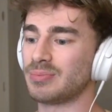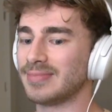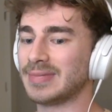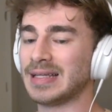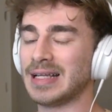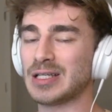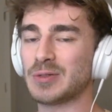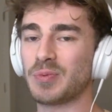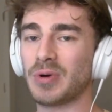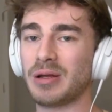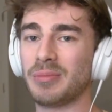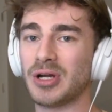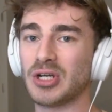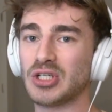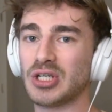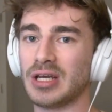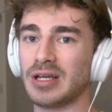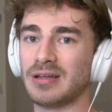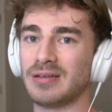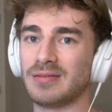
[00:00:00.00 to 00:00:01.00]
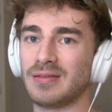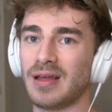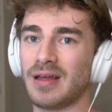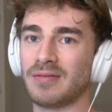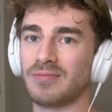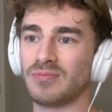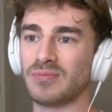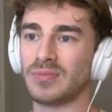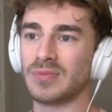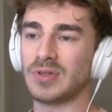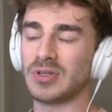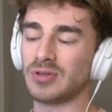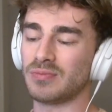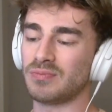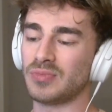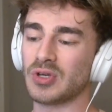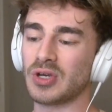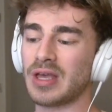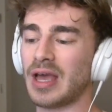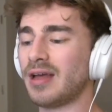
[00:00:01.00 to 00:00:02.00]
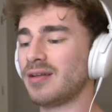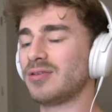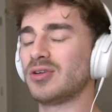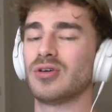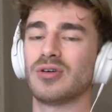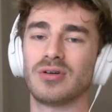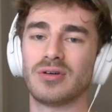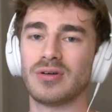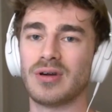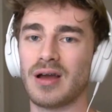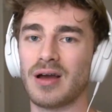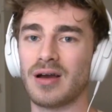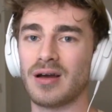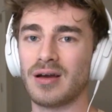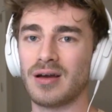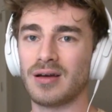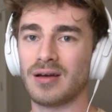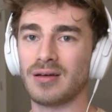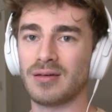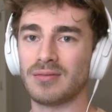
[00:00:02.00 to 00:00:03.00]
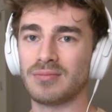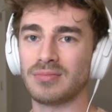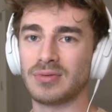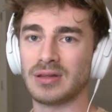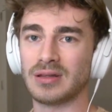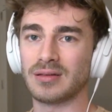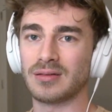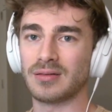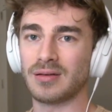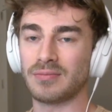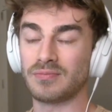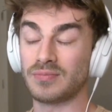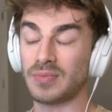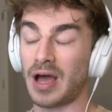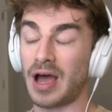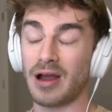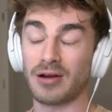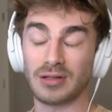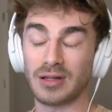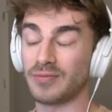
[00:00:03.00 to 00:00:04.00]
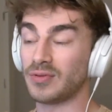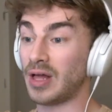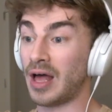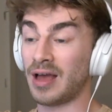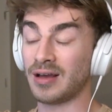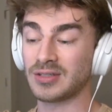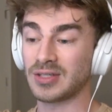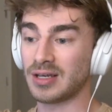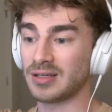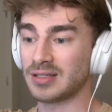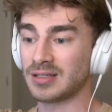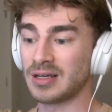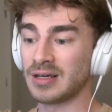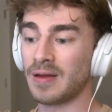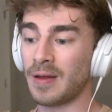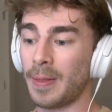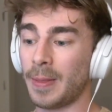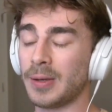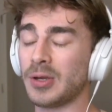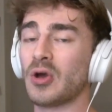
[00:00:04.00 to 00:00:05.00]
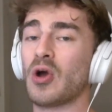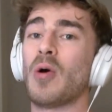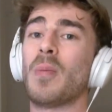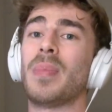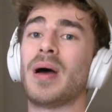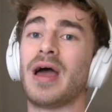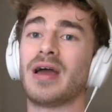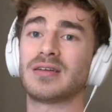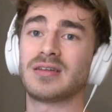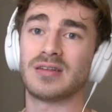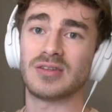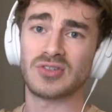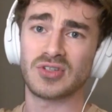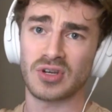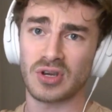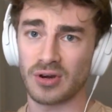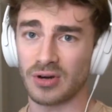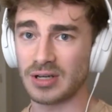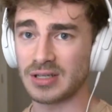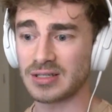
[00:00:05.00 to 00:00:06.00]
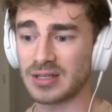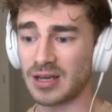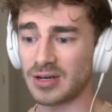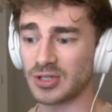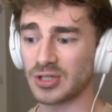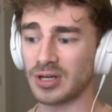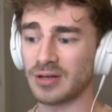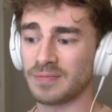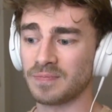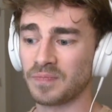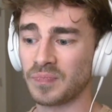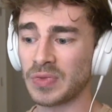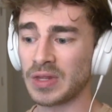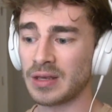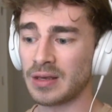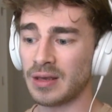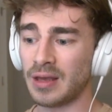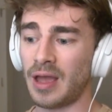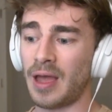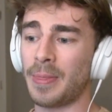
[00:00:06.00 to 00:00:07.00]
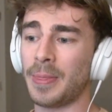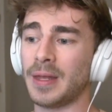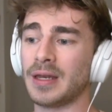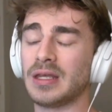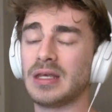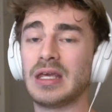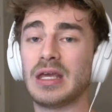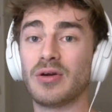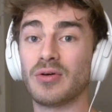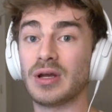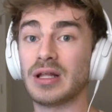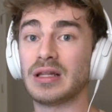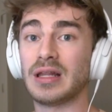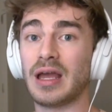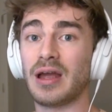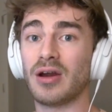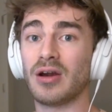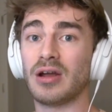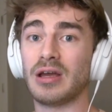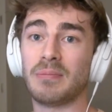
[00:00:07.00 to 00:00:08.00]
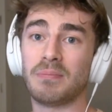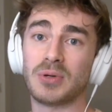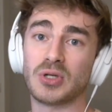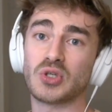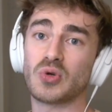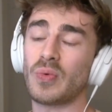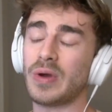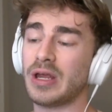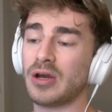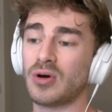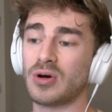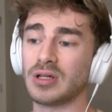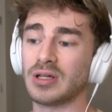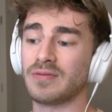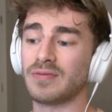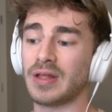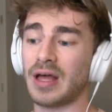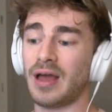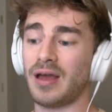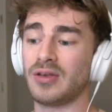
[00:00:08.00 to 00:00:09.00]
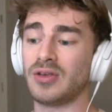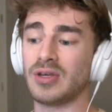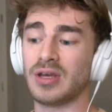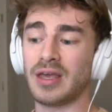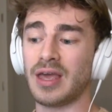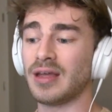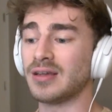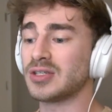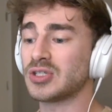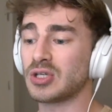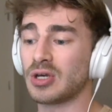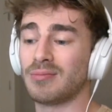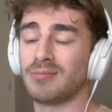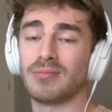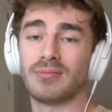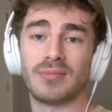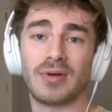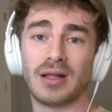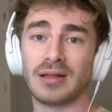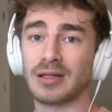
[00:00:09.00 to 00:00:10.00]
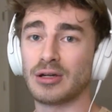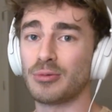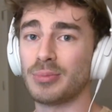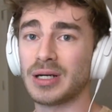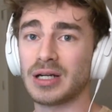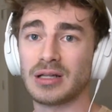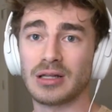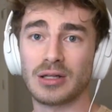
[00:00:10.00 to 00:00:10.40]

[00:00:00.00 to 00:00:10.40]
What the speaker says: that's pretty much it. You get your higher level access, and then you go back to the security station, and then here and there, in between all of that, you get a little bit of